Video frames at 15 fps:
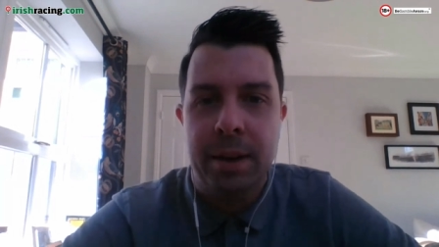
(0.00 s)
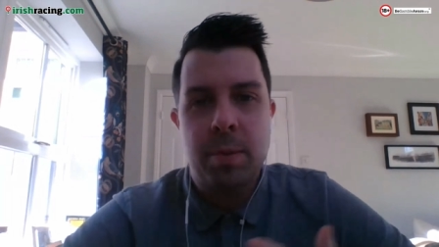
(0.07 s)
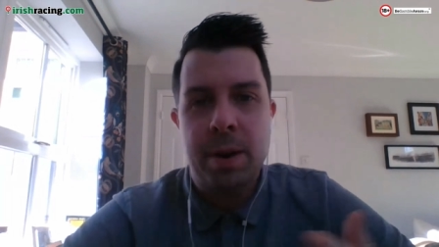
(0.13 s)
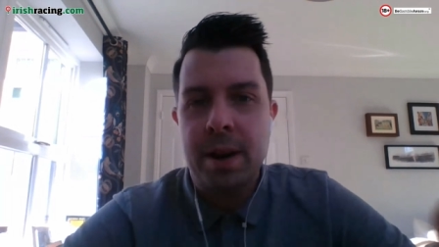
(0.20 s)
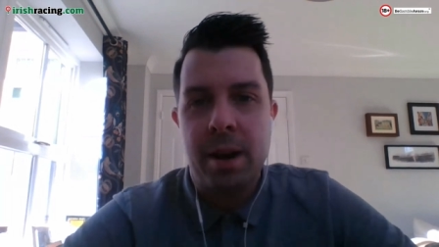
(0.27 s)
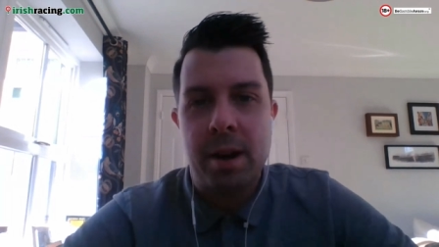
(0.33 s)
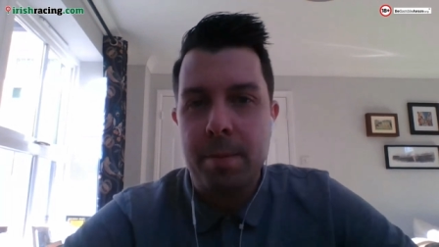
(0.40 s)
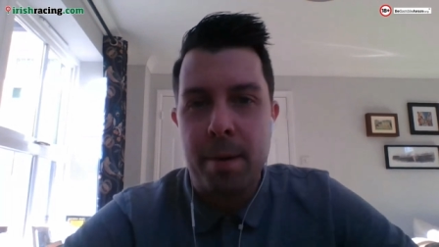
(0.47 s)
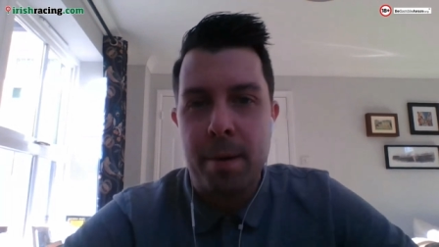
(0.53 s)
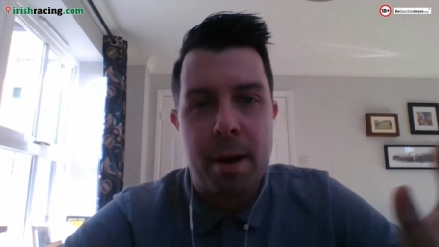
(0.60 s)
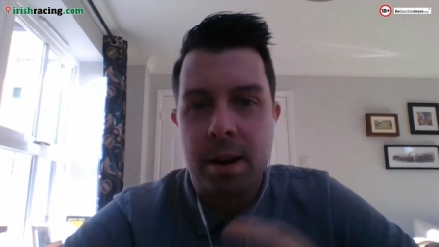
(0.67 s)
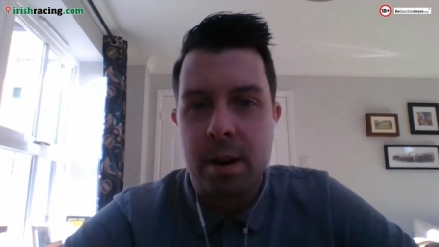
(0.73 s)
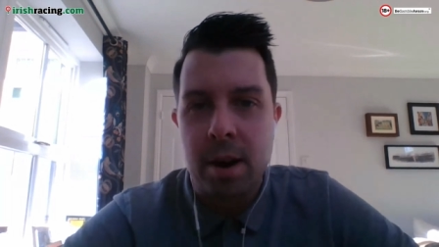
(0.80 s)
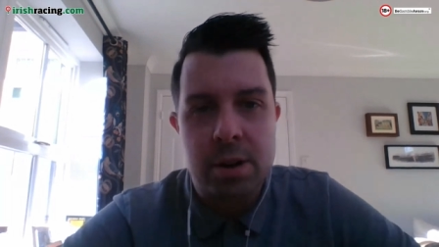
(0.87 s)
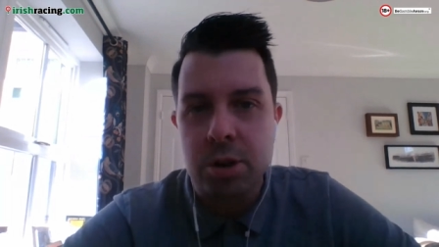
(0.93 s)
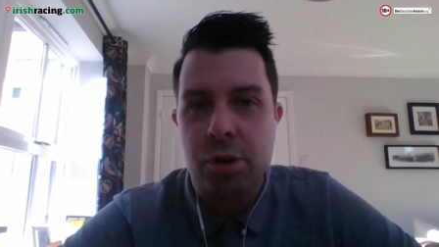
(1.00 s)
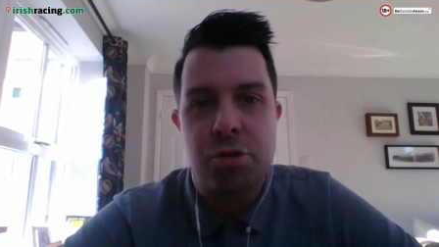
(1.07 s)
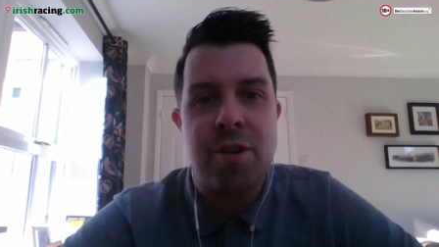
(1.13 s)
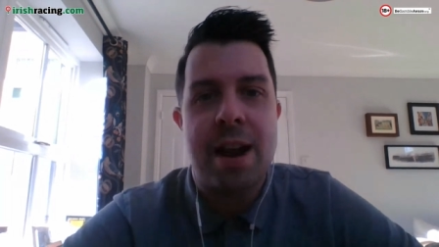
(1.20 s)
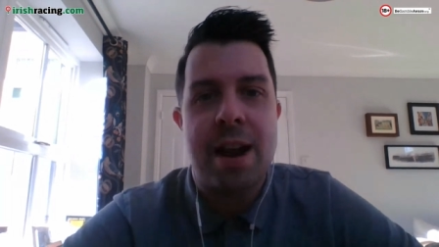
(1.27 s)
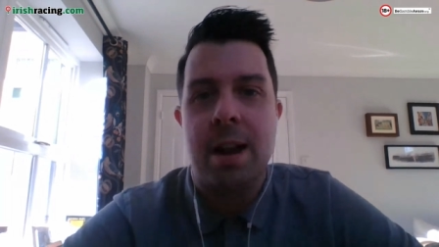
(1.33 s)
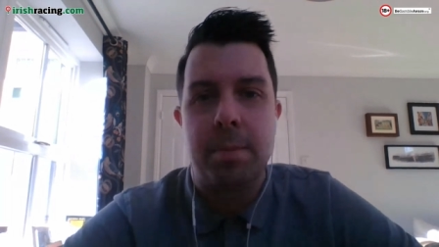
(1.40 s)
So when I
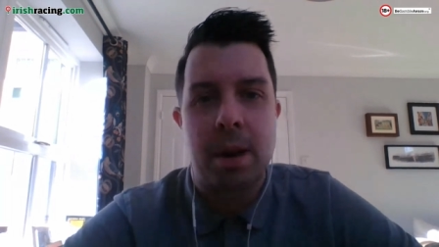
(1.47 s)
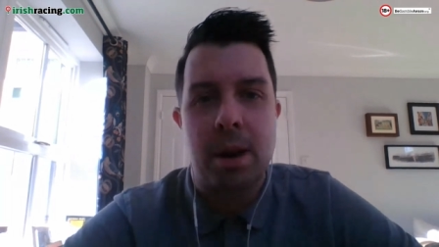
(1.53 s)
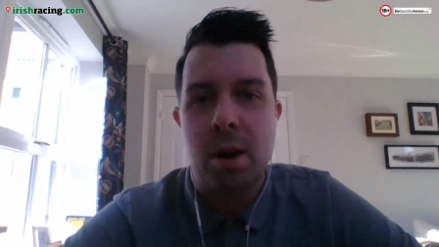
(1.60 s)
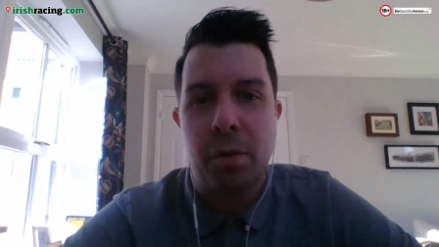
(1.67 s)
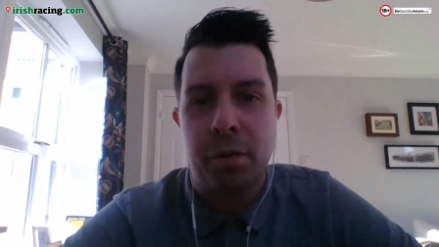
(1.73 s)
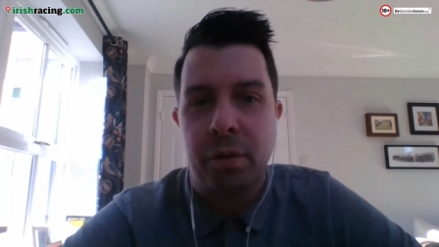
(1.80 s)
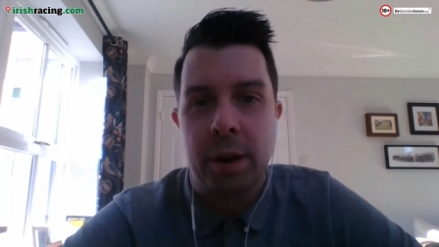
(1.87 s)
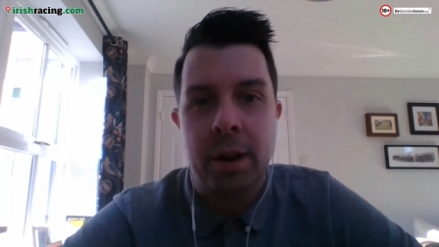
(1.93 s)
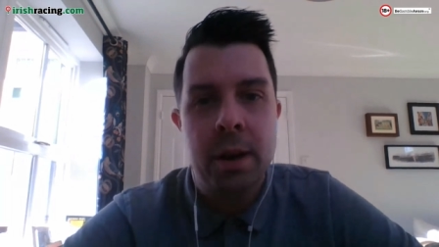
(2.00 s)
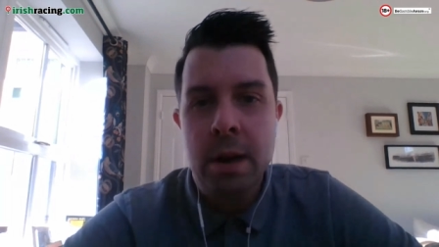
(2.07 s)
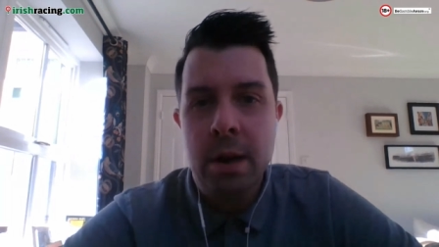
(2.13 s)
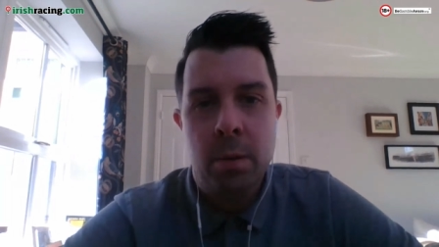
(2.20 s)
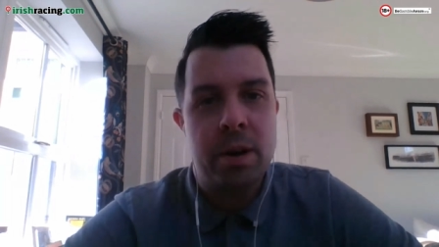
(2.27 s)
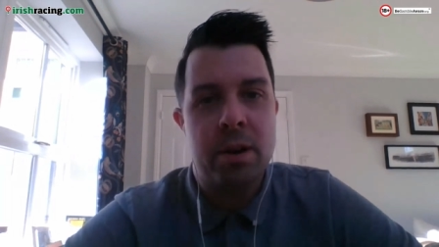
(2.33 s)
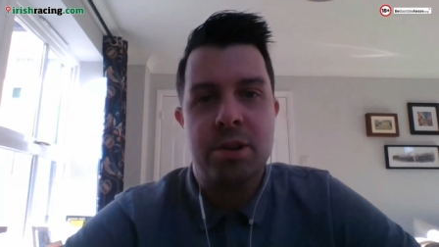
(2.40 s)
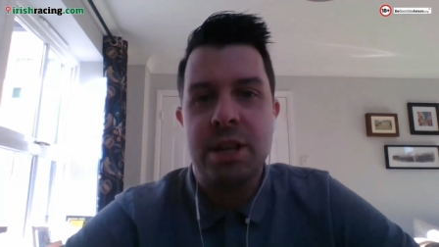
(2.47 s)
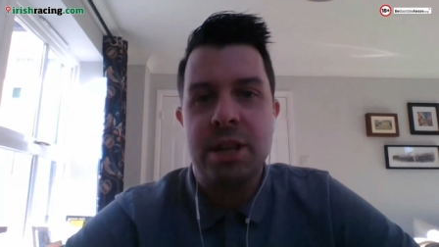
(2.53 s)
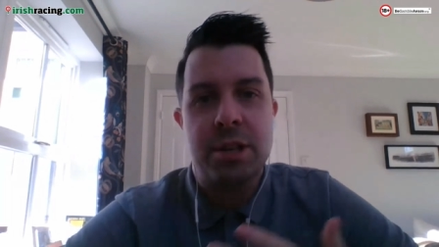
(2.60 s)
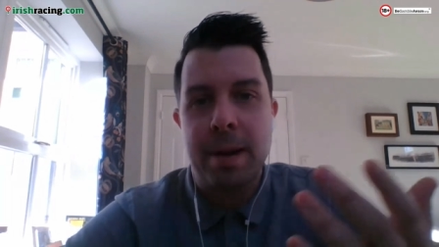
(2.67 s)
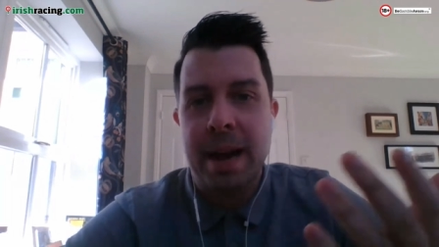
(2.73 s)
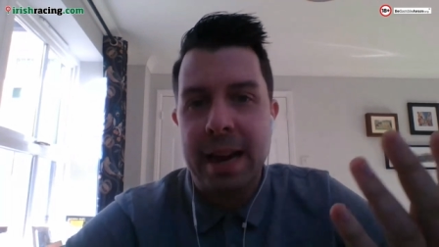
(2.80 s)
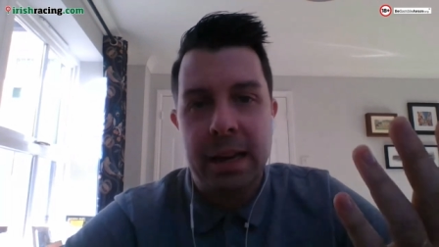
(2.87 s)
just crack up laughing when I
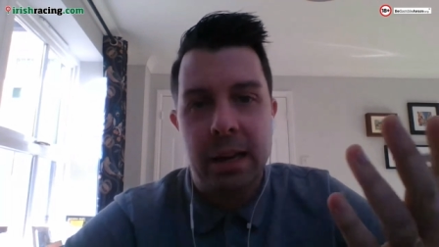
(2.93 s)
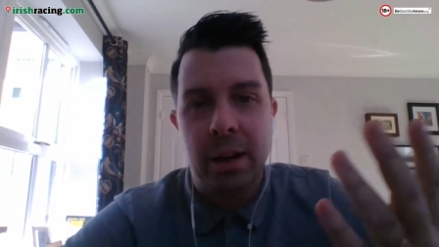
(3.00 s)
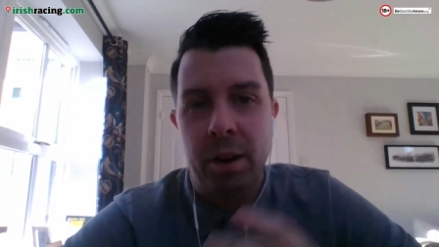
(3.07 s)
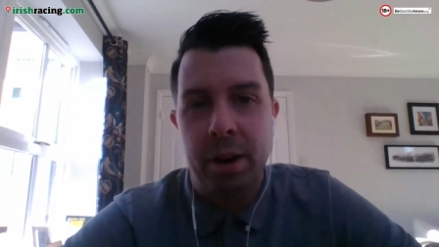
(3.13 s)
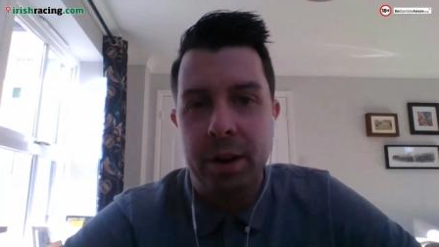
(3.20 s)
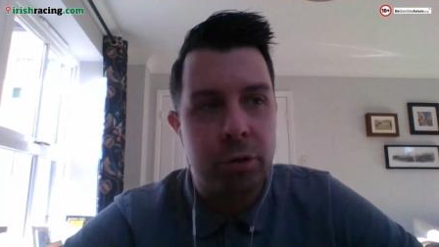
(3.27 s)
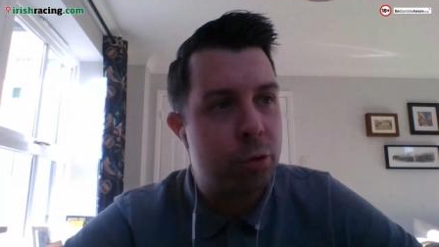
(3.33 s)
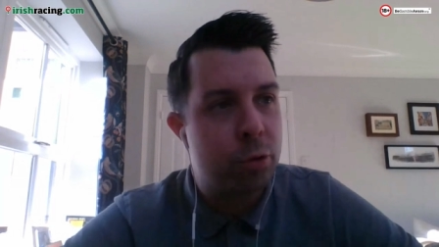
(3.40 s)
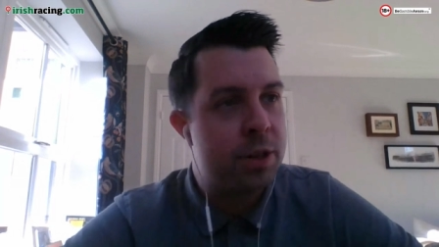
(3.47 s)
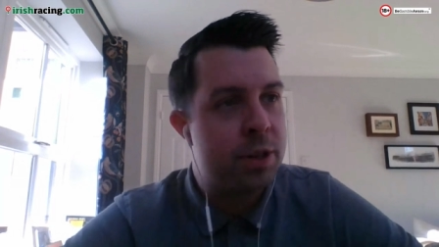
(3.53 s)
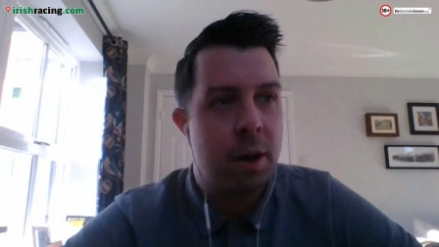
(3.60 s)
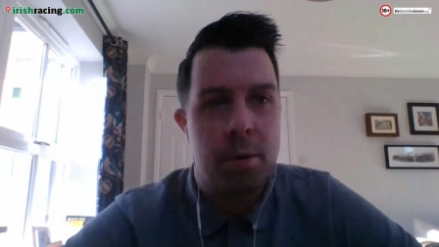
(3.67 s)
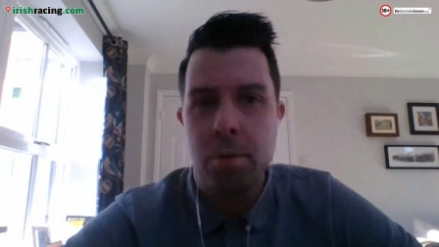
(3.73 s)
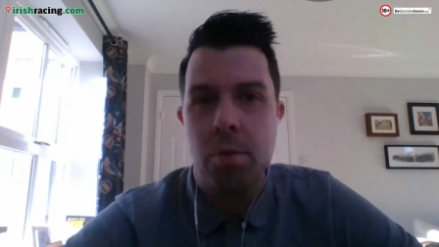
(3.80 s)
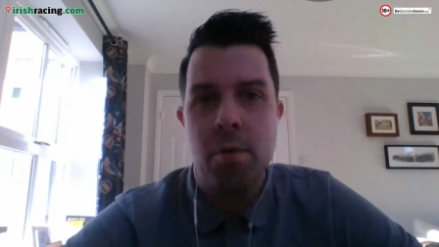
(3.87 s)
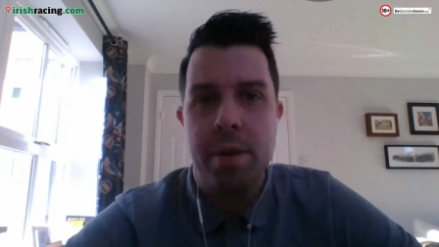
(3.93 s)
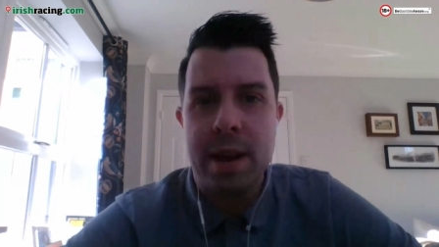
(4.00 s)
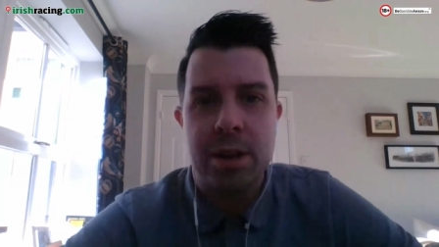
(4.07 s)
see some headline on Twitter going,